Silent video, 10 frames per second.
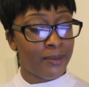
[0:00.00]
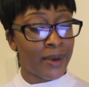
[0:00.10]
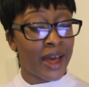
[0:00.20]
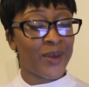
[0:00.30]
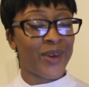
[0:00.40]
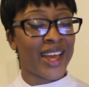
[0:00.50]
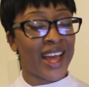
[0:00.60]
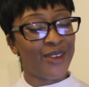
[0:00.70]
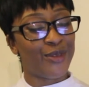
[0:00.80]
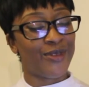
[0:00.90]
By the way,
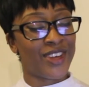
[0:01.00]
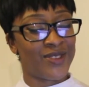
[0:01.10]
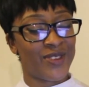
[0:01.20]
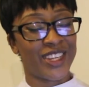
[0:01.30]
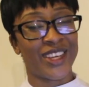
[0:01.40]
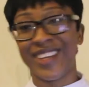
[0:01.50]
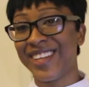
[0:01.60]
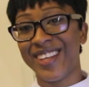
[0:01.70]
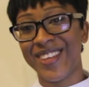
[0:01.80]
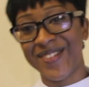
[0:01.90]
I love your first video.
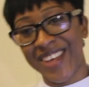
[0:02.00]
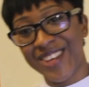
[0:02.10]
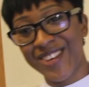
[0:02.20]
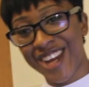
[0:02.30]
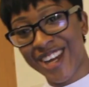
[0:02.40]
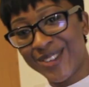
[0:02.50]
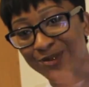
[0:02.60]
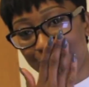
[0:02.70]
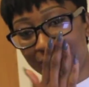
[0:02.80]
Thank you, girl.